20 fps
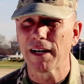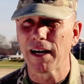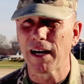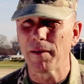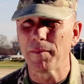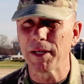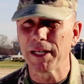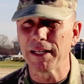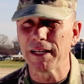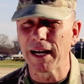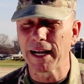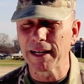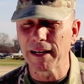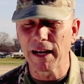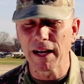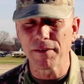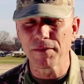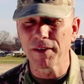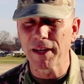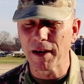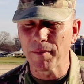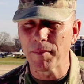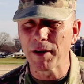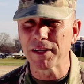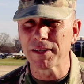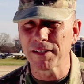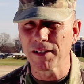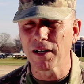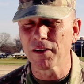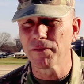I mean, I've kept
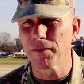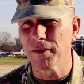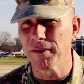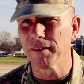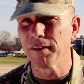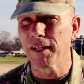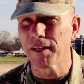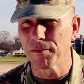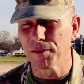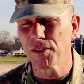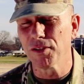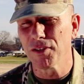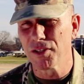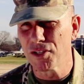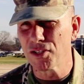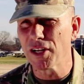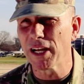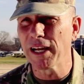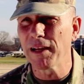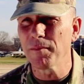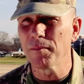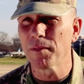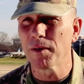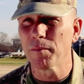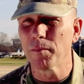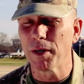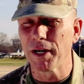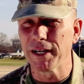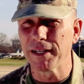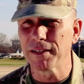myself in good shape,
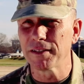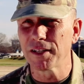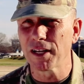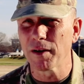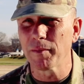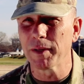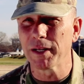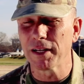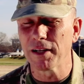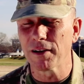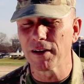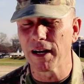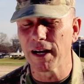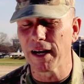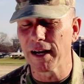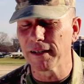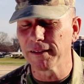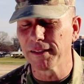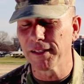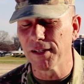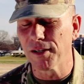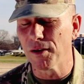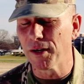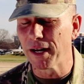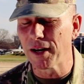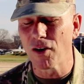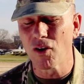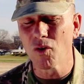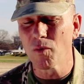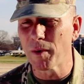but coming here, you know,
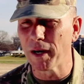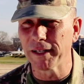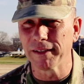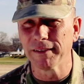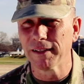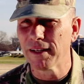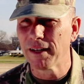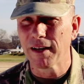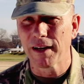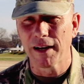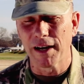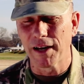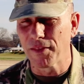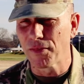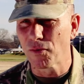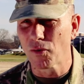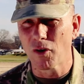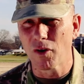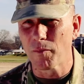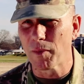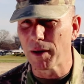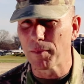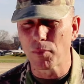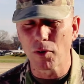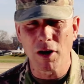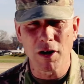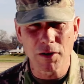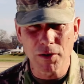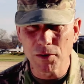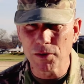at home, I throw on my
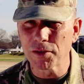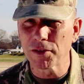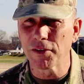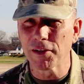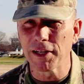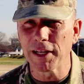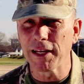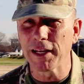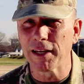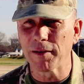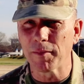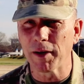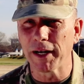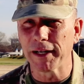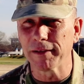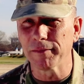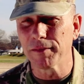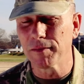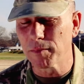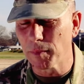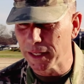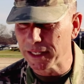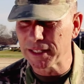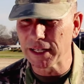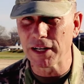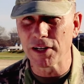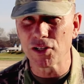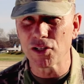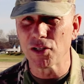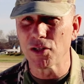Broncos hoodie and my
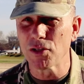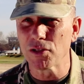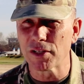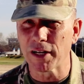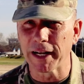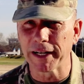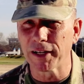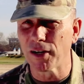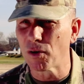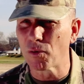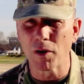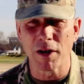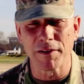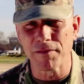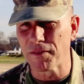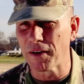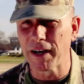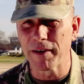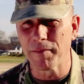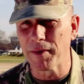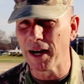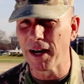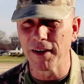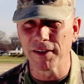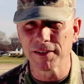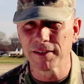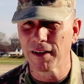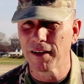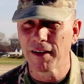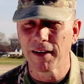tennis shoes and I go run 5
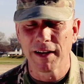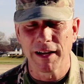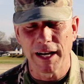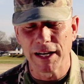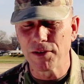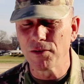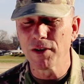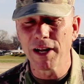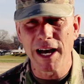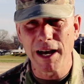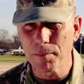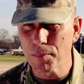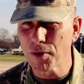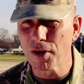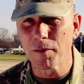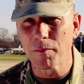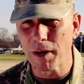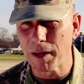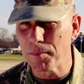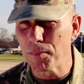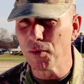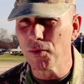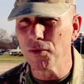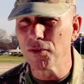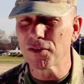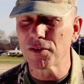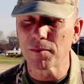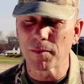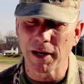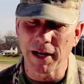miles. I do not put on my
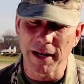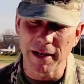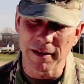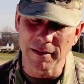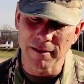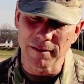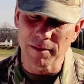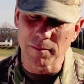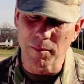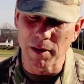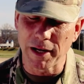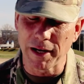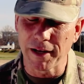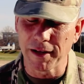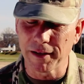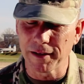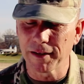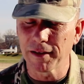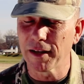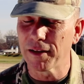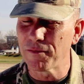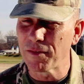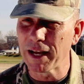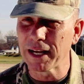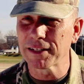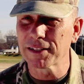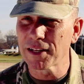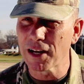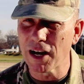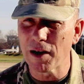boots, my
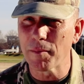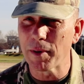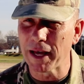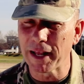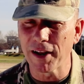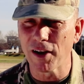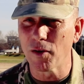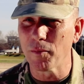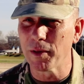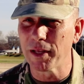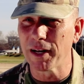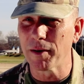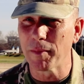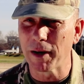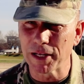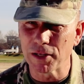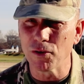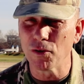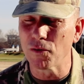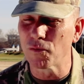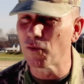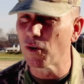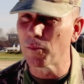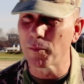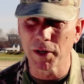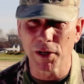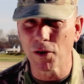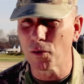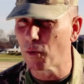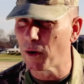advanced combat helmet, and my
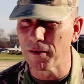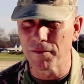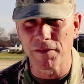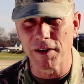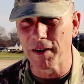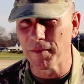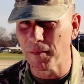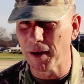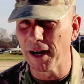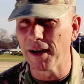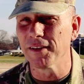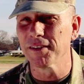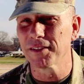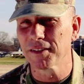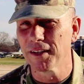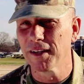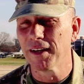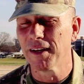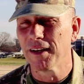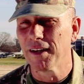uniform and go run 5 miles.